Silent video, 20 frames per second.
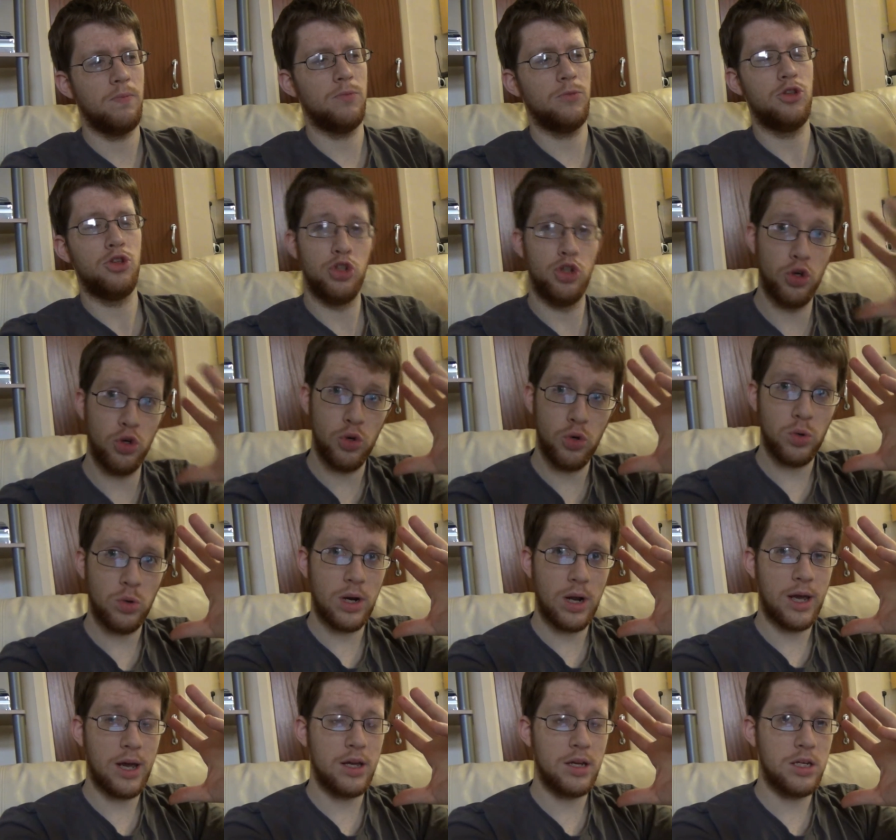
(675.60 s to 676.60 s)
two,
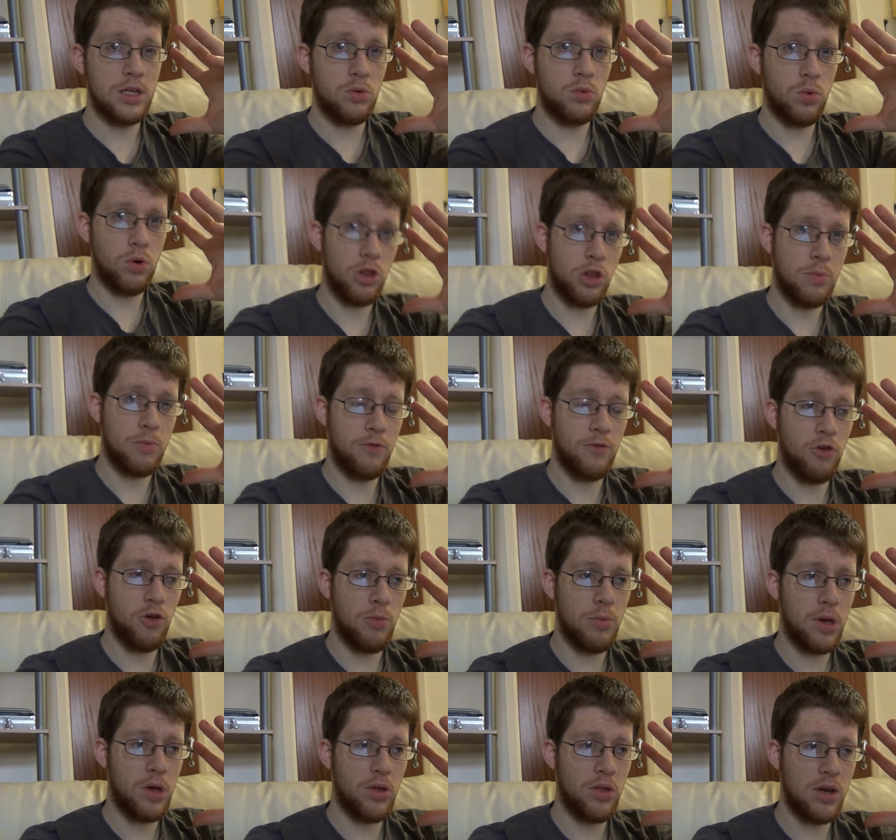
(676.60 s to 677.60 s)
like I did once before,
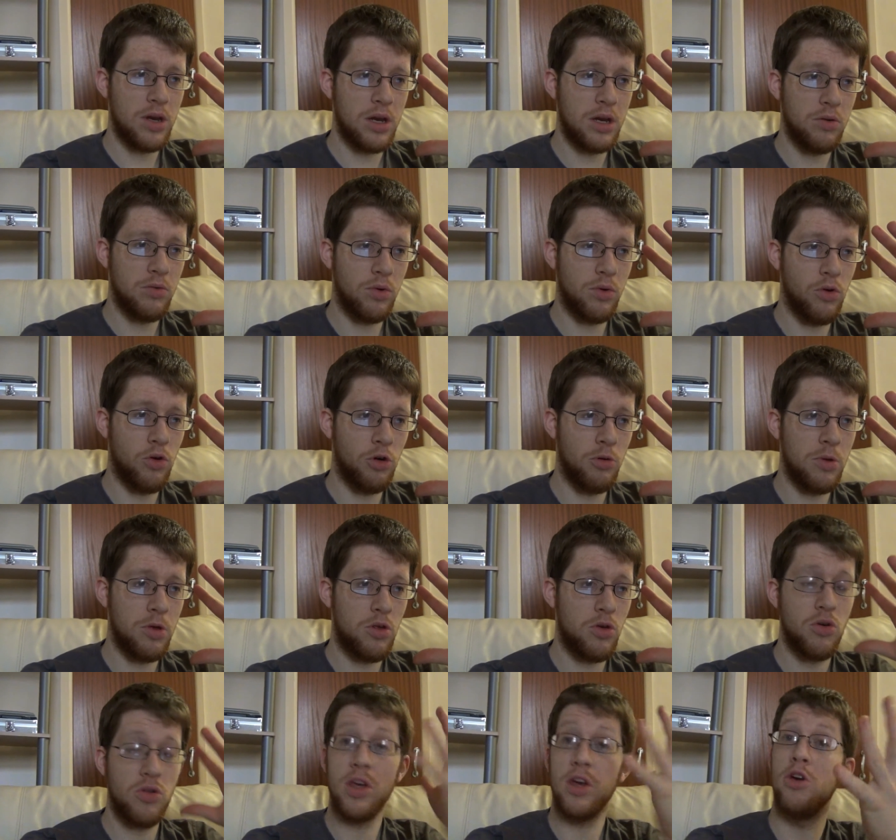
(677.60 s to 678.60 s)
because I didn't record much
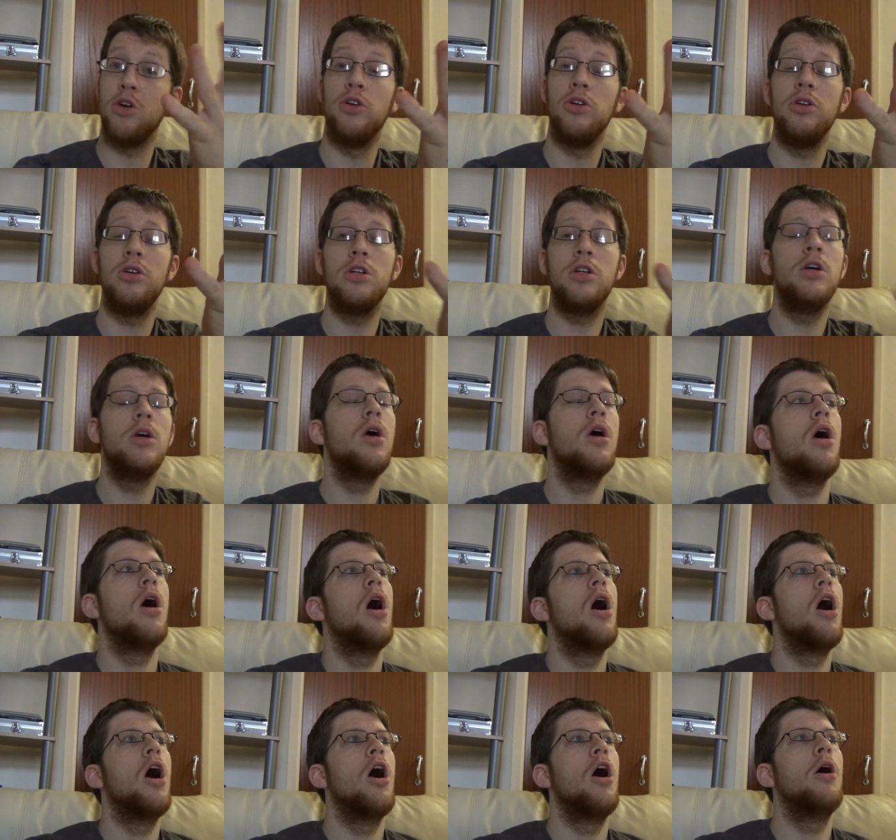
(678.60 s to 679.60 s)
because I couldn't.
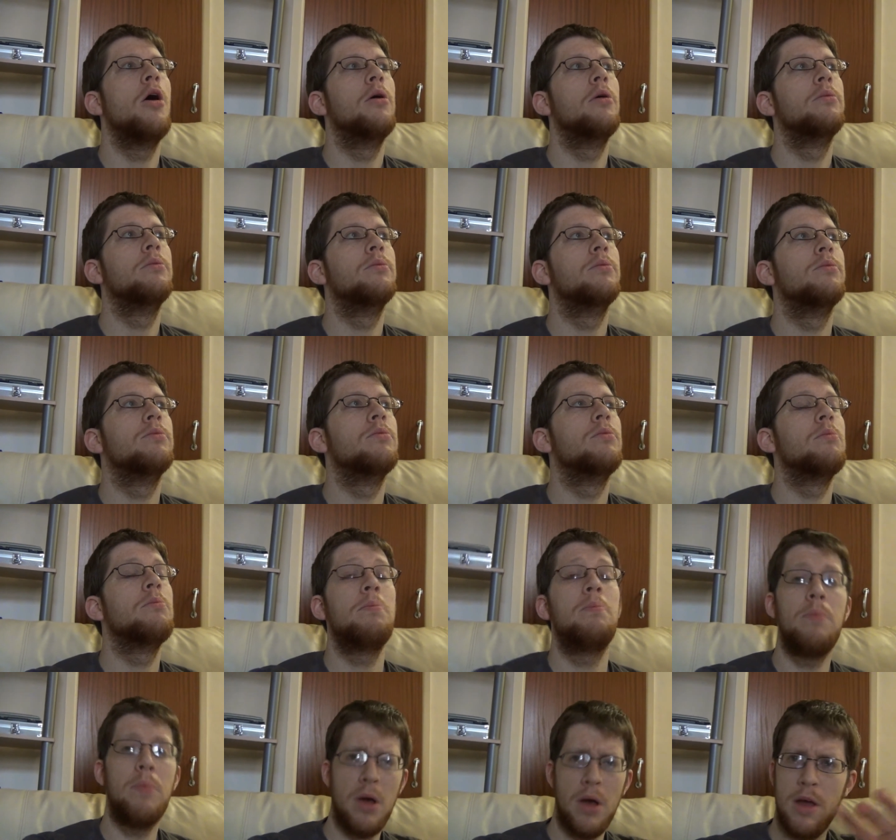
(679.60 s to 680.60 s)
Um,
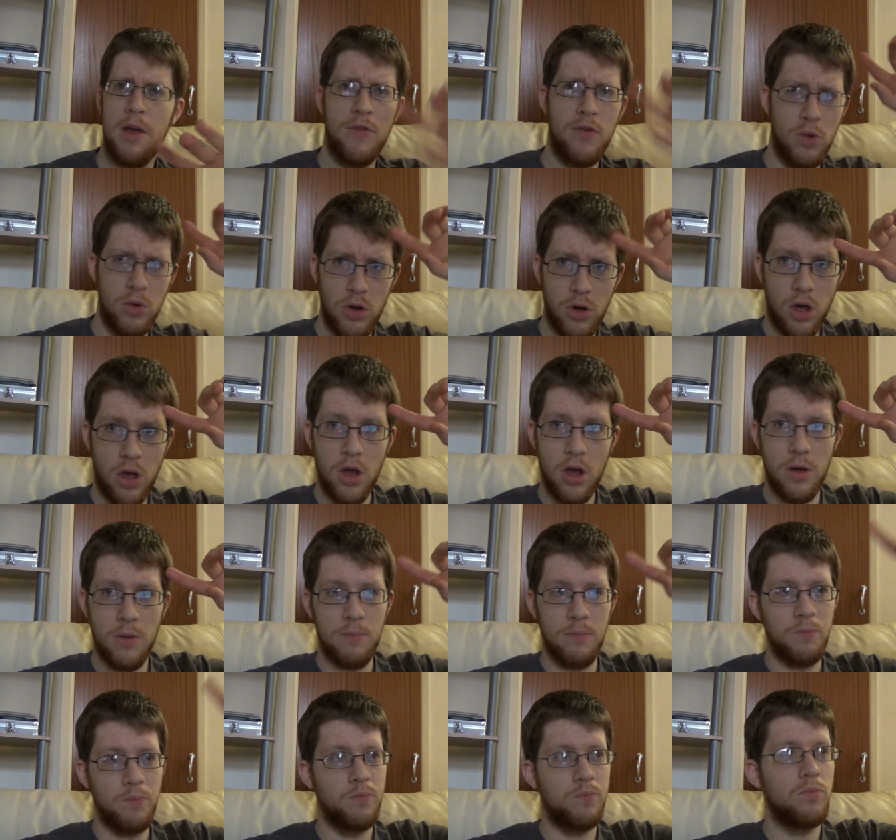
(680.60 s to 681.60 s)
but if you look
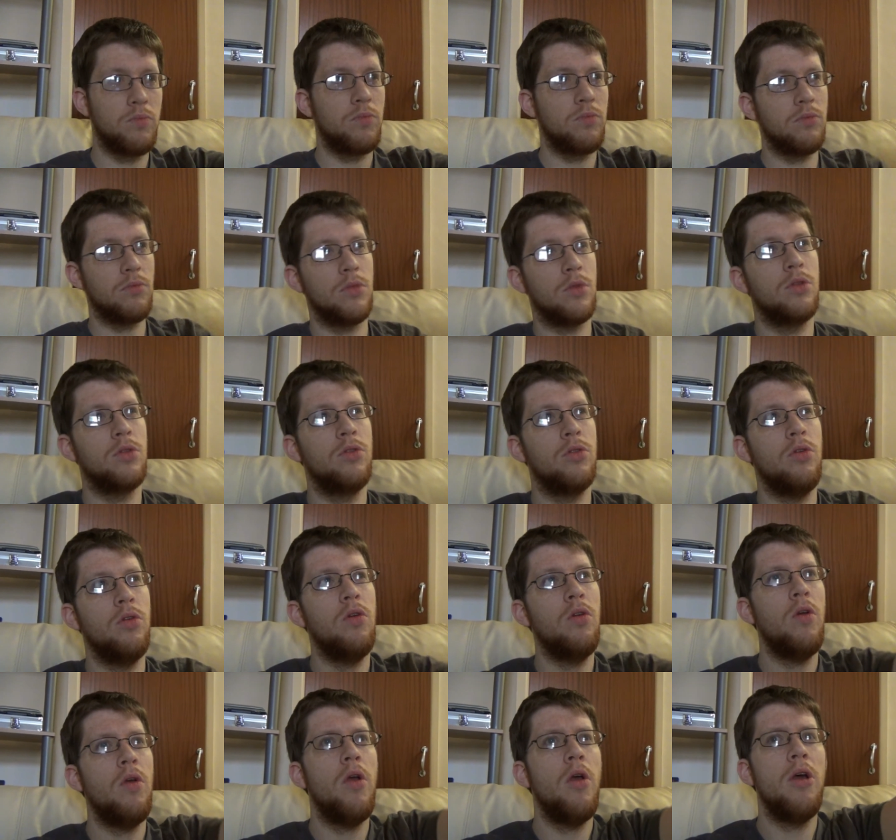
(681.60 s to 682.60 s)
um,
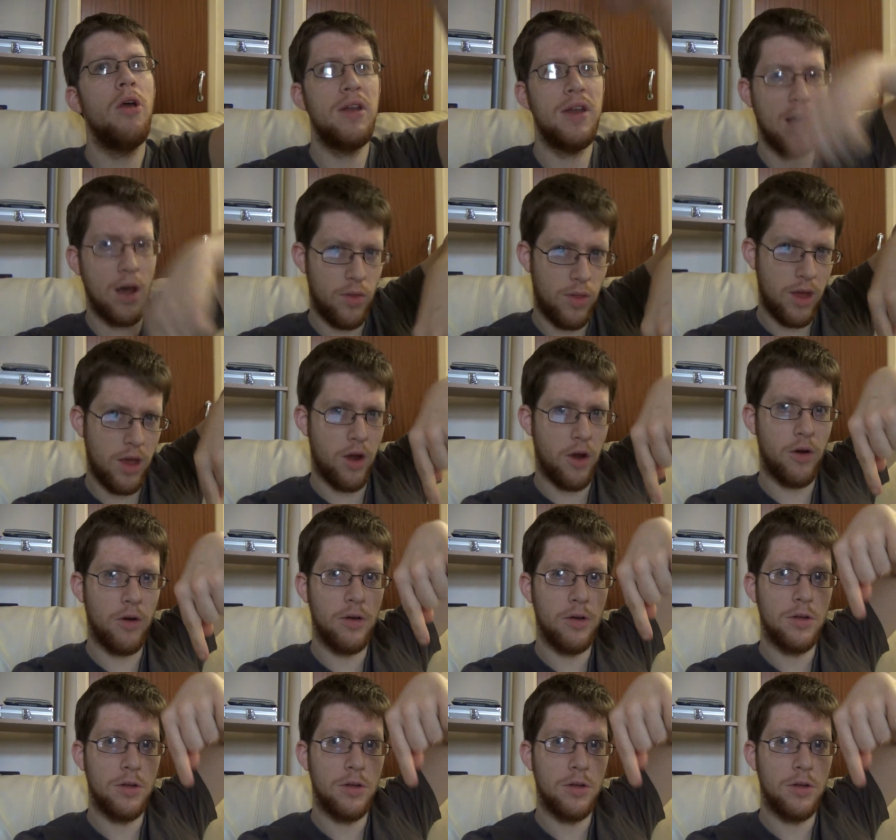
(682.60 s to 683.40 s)
yeah, down there,